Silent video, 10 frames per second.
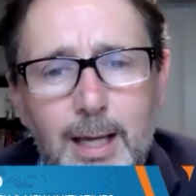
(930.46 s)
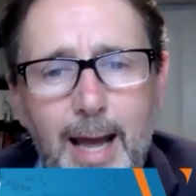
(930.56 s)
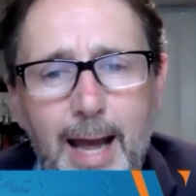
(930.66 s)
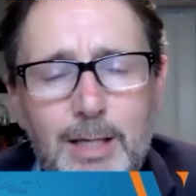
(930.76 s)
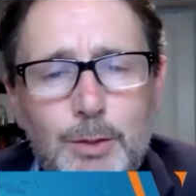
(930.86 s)

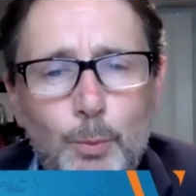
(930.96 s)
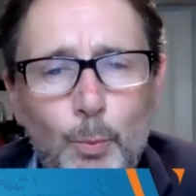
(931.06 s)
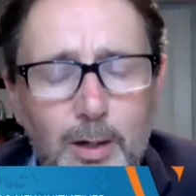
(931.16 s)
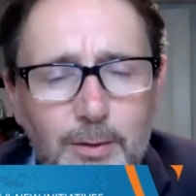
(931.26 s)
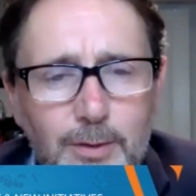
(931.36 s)
And
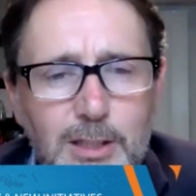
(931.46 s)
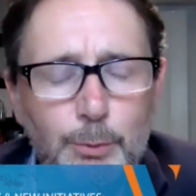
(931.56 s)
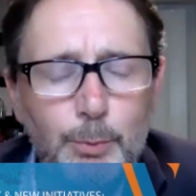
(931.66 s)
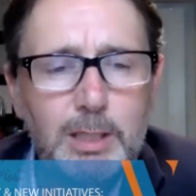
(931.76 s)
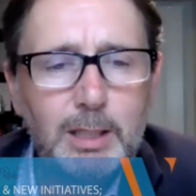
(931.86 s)
one of the things
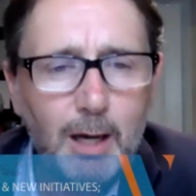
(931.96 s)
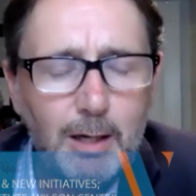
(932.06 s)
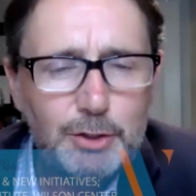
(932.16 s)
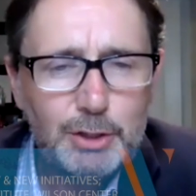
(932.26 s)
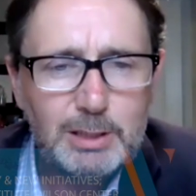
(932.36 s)
that we
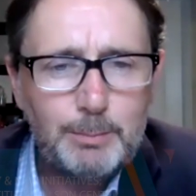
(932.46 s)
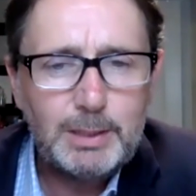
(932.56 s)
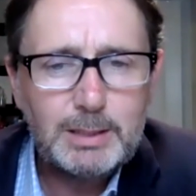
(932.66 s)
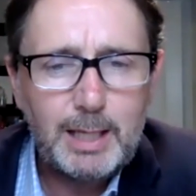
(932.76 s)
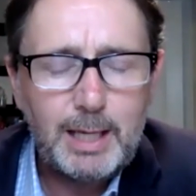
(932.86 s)
can't just simply
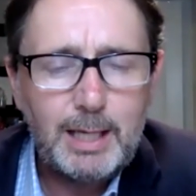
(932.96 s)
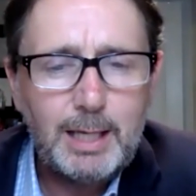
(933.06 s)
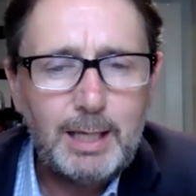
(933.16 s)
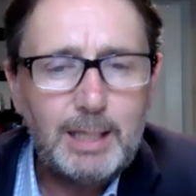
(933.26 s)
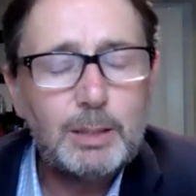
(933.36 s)
say
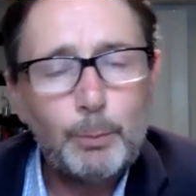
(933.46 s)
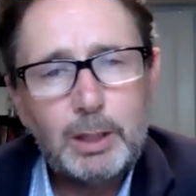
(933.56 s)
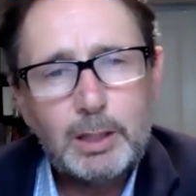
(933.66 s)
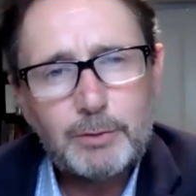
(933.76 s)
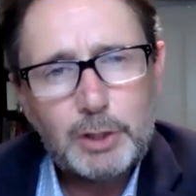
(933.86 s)
is that we're
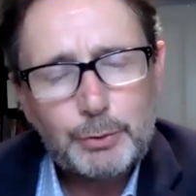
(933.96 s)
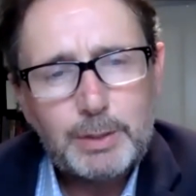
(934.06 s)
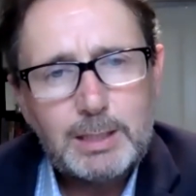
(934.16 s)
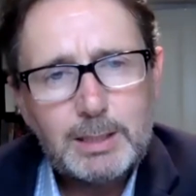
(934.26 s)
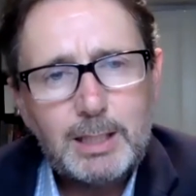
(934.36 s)
going to
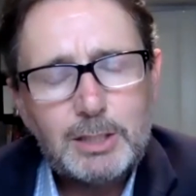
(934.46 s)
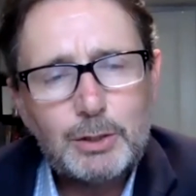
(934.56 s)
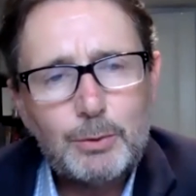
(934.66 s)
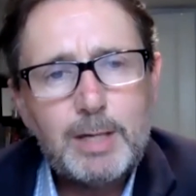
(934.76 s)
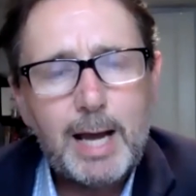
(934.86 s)
retreat
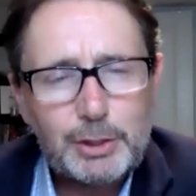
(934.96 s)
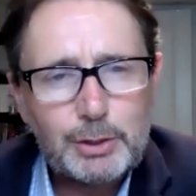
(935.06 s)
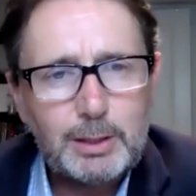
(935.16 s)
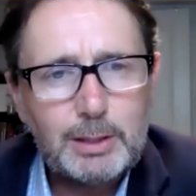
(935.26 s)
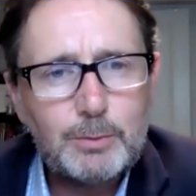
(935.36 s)
into
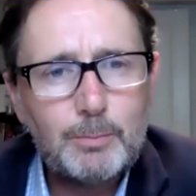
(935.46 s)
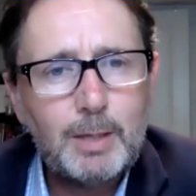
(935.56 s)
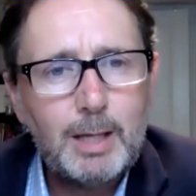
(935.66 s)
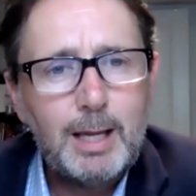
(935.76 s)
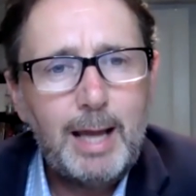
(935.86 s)
nationalism
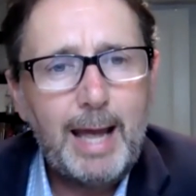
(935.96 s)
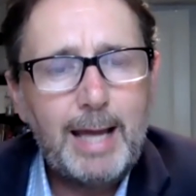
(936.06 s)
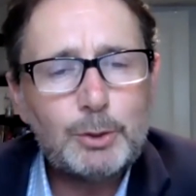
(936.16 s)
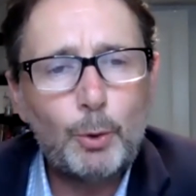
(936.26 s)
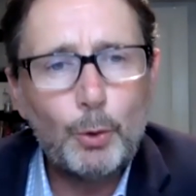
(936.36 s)

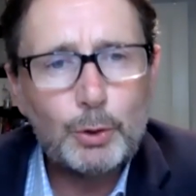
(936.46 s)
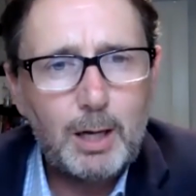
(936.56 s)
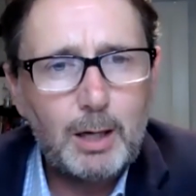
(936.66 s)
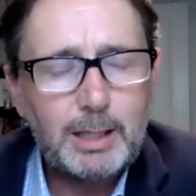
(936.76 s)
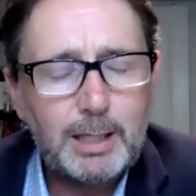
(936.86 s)
and
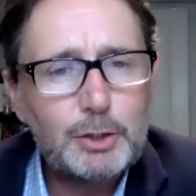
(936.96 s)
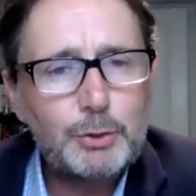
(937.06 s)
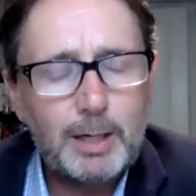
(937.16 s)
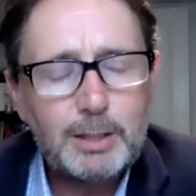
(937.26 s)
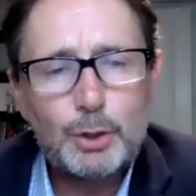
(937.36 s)
autarky and
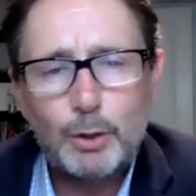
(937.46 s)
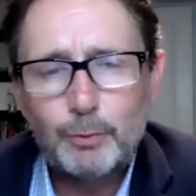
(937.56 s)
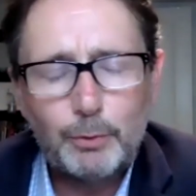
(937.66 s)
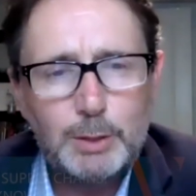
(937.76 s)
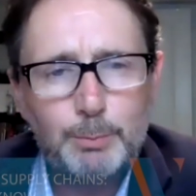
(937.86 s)
try to solve
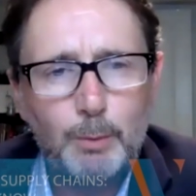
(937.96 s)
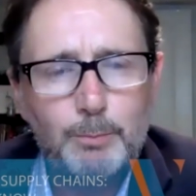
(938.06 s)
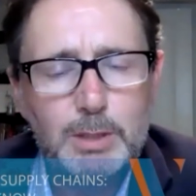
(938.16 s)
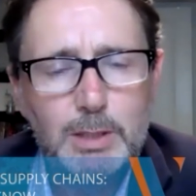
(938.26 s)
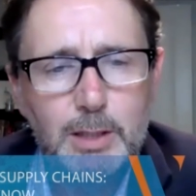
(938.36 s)
all these
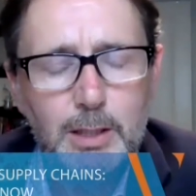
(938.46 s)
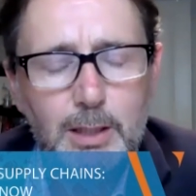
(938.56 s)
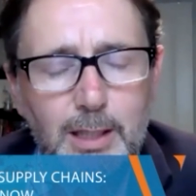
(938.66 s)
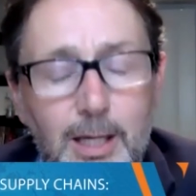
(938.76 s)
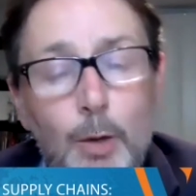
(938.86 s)
problems
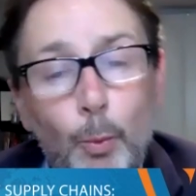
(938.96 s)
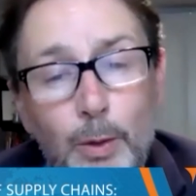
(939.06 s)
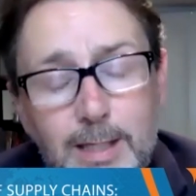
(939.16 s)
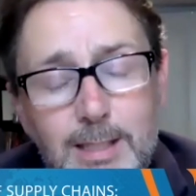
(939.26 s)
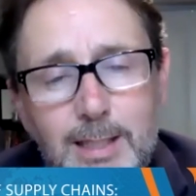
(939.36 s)
internally.
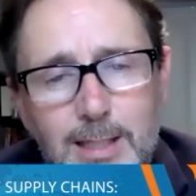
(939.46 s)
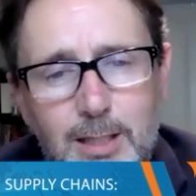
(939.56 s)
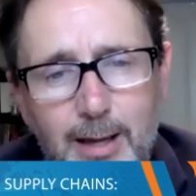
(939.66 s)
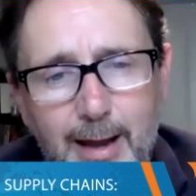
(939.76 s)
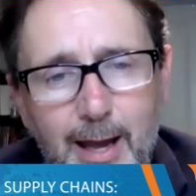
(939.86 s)
We need
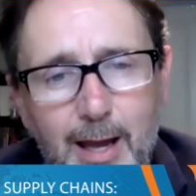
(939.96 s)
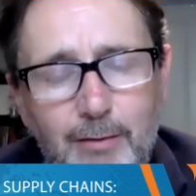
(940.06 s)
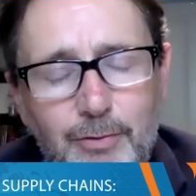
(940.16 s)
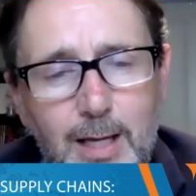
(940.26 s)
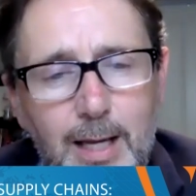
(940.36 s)
to
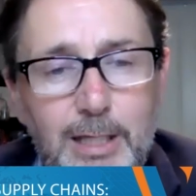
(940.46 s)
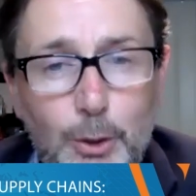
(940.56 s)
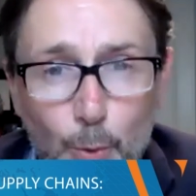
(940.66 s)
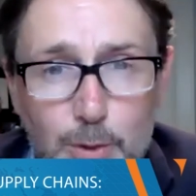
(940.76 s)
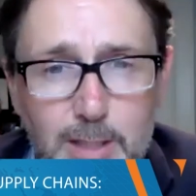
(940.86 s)
have a
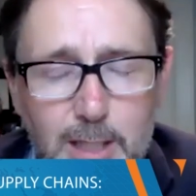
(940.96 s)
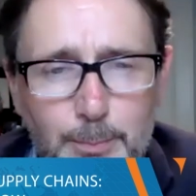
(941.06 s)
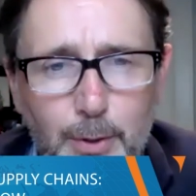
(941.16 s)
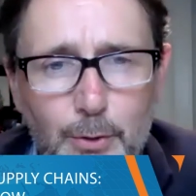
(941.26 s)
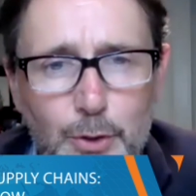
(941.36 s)
coordinated
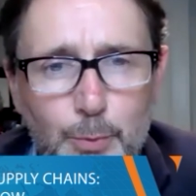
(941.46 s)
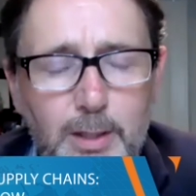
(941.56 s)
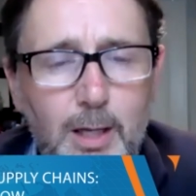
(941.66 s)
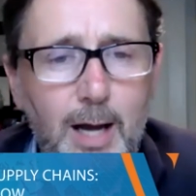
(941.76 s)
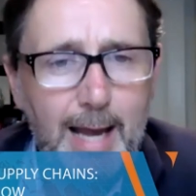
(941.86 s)
approach with
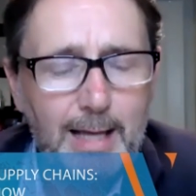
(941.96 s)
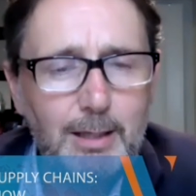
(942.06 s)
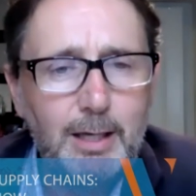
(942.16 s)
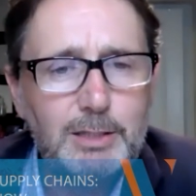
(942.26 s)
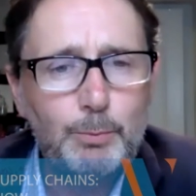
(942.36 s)
our
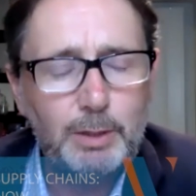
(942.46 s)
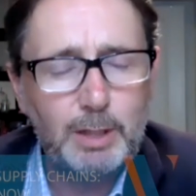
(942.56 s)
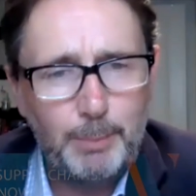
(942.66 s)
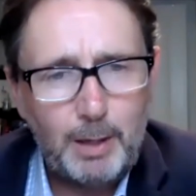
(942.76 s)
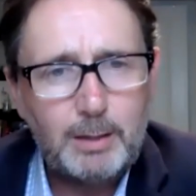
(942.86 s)
allies and with our
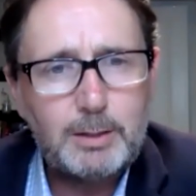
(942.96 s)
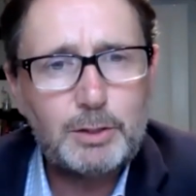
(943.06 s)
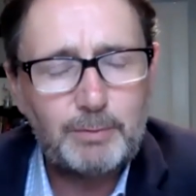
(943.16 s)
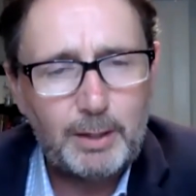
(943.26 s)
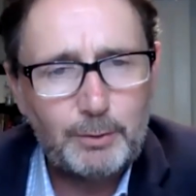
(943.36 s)
partners
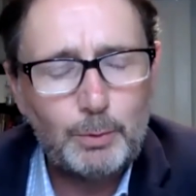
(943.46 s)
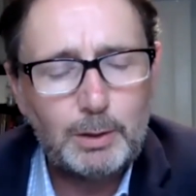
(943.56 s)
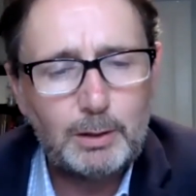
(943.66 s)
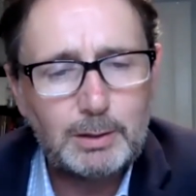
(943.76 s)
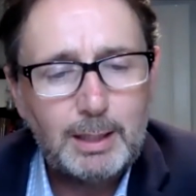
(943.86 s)
around the
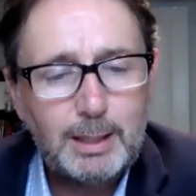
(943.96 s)
world